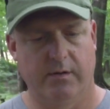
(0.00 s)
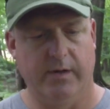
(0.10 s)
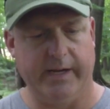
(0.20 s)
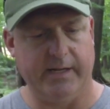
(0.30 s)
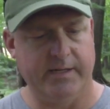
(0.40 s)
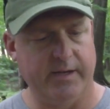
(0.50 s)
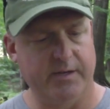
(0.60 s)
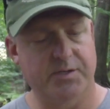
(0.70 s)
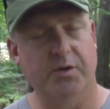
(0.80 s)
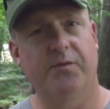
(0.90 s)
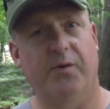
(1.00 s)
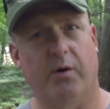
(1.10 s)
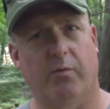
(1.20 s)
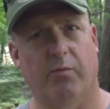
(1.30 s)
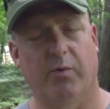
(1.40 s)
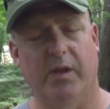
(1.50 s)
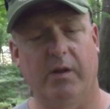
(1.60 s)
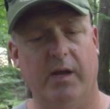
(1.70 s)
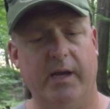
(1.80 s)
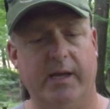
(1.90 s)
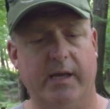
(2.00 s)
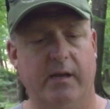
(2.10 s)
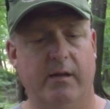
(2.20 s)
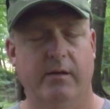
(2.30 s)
I gotta tell you, so far I really like it.